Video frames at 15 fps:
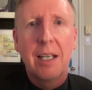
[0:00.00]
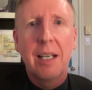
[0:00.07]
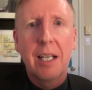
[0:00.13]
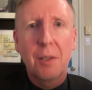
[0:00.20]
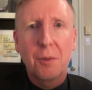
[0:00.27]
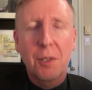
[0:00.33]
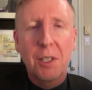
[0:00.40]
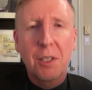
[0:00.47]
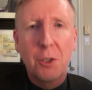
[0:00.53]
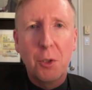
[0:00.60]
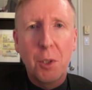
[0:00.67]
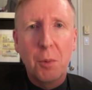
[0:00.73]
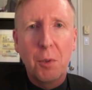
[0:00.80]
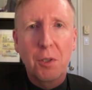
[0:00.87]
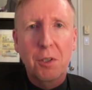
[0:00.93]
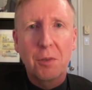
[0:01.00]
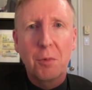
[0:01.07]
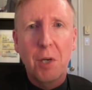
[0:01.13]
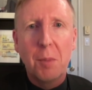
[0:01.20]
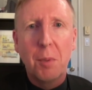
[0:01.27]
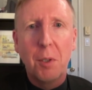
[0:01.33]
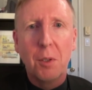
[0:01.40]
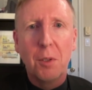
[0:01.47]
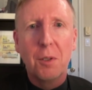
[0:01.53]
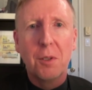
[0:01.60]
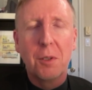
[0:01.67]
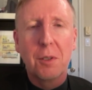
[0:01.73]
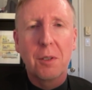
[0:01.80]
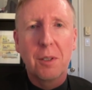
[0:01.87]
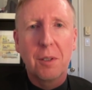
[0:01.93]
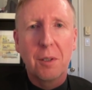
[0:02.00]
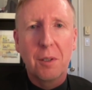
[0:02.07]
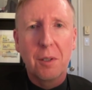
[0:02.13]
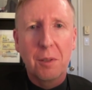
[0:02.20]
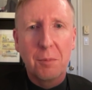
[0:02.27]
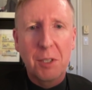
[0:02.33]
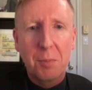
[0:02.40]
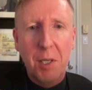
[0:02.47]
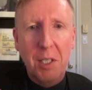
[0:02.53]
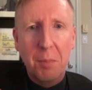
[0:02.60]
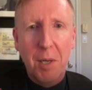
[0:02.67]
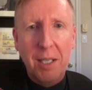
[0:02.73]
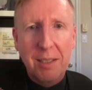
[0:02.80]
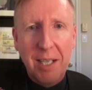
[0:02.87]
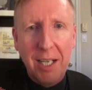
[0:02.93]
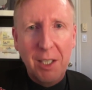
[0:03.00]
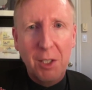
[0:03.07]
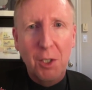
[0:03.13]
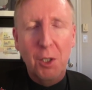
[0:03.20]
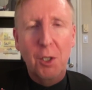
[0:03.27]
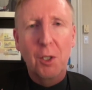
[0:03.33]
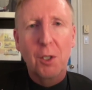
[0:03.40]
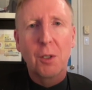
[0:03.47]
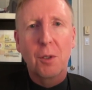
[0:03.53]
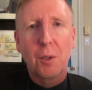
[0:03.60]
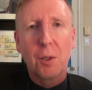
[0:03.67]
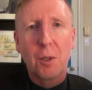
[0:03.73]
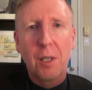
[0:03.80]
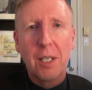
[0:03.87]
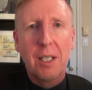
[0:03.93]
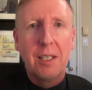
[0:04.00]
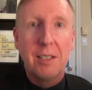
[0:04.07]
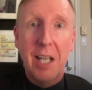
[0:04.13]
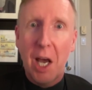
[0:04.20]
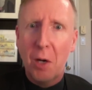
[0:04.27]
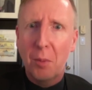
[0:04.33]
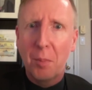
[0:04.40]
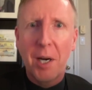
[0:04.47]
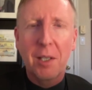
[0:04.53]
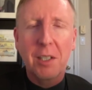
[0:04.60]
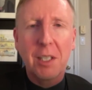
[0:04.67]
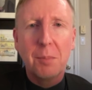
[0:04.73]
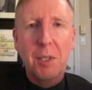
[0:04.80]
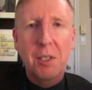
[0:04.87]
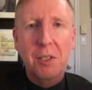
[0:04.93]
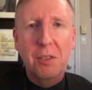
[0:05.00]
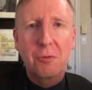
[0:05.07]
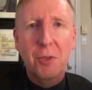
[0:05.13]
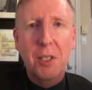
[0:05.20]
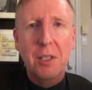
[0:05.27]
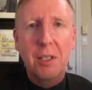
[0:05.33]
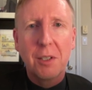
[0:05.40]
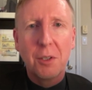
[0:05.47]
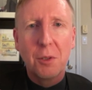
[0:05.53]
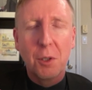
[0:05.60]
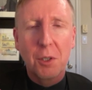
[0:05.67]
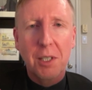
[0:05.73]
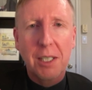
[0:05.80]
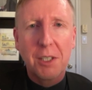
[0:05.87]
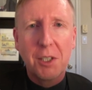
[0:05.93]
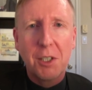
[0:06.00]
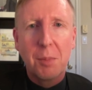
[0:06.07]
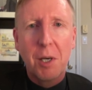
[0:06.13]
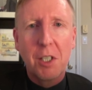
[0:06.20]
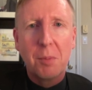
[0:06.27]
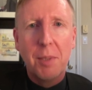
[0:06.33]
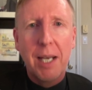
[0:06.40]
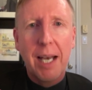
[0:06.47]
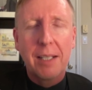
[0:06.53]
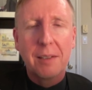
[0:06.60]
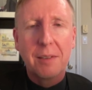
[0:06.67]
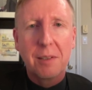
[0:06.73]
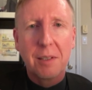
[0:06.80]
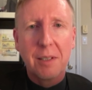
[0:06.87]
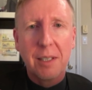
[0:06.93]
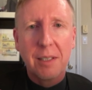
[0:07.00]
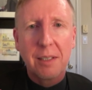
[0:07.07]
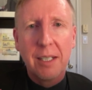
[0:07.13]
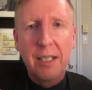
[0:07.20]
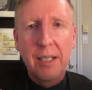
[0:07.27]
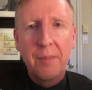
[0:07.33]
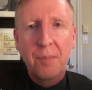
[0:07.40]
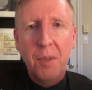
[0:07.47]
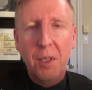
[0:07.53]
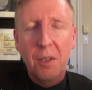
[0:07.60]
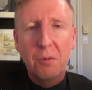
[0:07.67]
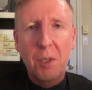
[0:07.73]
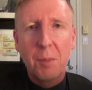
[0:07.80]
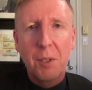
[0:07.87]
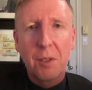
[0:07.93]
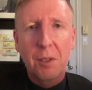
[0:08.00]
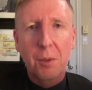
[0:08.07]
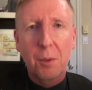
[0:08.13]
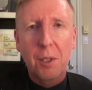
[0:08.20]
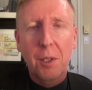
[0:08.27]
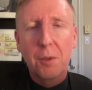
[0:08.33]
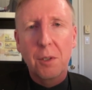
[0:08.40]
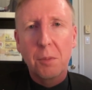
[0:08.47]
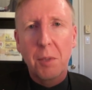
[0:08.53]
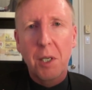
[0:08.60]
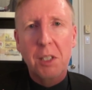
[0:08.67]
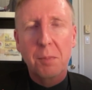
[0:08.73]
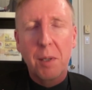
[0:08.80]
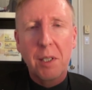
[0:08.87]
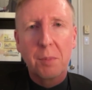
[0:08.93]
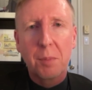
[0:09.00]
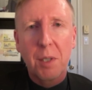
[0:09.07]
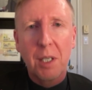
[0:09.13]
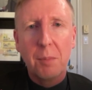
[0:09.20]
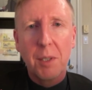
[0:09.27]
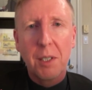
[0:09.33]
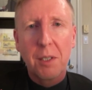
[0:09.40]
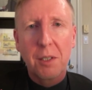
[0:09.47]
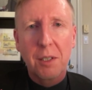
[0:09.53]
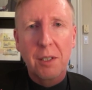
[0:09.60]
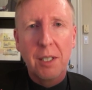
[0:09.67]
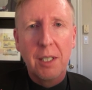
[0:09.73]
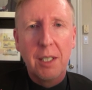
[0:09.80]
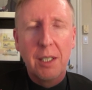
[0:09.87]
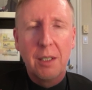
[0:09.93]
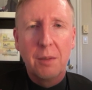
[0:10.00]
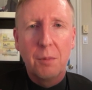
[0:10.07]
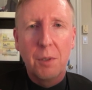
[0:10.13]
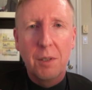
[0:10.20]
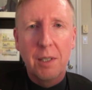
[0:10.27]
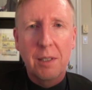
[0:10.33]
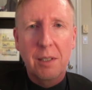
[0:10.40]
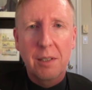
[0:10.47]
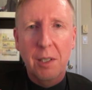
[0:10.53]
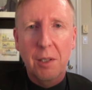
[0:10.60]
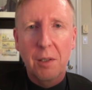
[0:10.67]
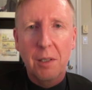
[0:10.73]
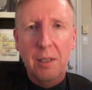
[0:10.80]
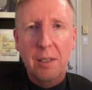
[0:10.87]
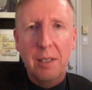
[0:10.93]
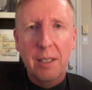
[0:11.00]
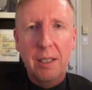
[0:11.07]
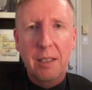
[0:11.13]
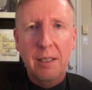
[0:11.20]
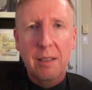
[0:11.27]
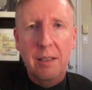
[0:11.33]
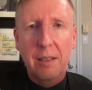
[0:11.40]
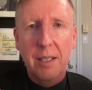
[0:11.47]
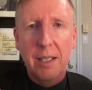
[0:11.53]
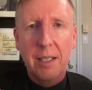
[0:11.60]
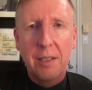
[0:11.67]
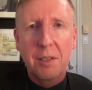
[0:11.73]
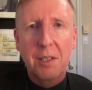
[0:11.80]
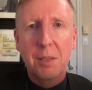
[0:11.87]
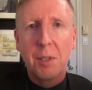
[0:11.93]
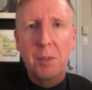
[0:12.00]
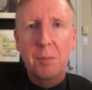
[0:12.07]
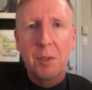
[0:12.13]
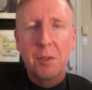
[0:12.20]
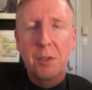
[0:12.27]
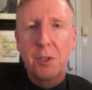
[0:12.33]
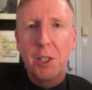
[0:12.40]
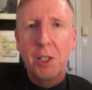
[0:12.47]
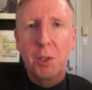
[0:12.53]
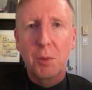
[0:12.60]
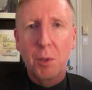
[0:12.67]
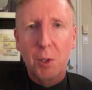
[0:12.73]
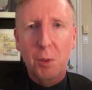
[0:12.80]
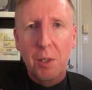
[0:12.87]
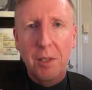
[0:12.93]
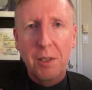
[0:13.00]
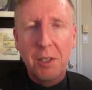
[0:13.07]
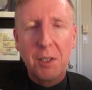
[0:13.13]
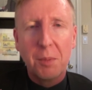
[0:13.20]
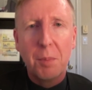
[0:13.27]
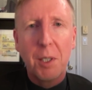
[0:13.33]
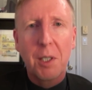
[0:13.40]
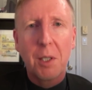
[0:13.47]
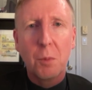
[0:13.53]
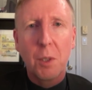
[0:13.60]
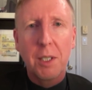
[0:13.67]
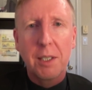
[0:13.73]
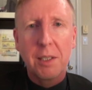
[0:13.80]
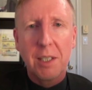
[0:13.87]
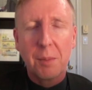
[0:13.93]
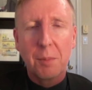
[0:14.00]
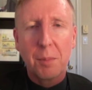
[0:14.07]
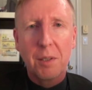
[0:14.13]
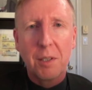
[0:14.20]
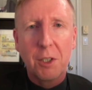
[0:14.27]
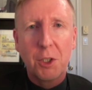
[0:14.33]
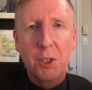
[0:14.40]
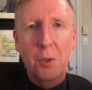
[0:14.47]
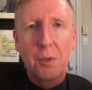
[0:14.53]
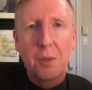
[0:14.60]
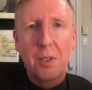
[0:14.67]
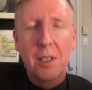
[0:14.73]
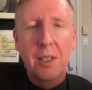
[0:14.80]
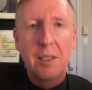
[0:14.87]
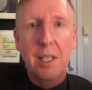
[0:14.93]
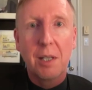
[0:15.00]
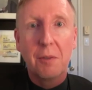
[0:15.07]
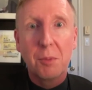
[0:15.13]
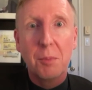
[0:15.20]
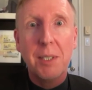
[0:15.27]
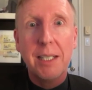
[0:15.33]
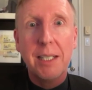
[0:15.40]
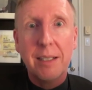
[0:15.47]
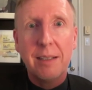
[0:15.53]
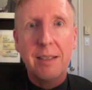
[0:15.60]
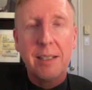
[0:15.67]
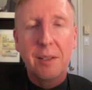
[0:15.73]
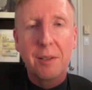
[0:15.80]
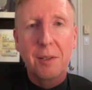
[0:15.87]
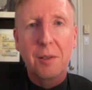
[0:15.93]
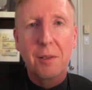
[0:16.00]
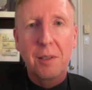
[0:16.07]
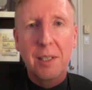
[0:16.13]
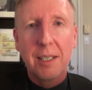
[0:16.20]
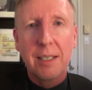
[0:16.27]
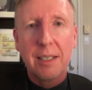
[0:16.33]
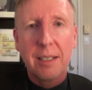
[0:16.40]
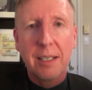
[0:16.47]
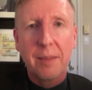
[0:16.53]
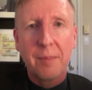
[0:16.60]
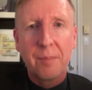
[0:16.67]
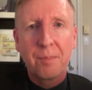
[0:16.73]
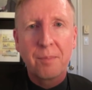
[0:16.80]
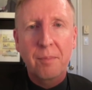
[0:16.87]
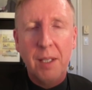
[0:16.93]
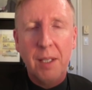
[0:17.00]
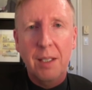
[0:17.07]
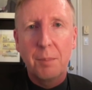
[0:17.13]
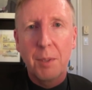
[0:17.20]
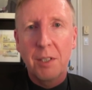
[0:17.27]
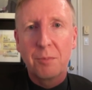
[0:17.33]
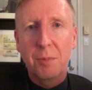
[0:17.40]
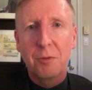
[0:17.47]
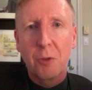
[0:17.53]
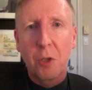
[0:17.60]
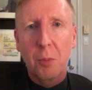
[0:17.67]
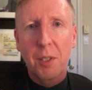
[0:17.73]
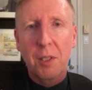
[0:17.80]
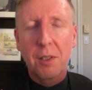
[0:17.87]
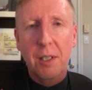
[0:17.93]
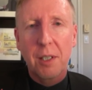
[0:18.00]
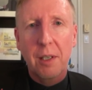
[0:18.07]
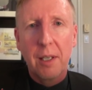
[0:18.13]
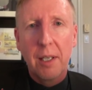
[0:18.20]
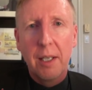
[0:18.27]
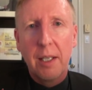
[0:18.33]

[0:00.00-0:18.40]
I don't think Jody Wilson Raybould or Miss Patty Paw Taylor or now apparently Miss Freeland, who looks like she's about to be added to the list, of women thrown under the bus by the prime minister would necessarily think that his commitment to gender equality, to pick on one example, has shown itself to be anything other than uh, a bit of performance art.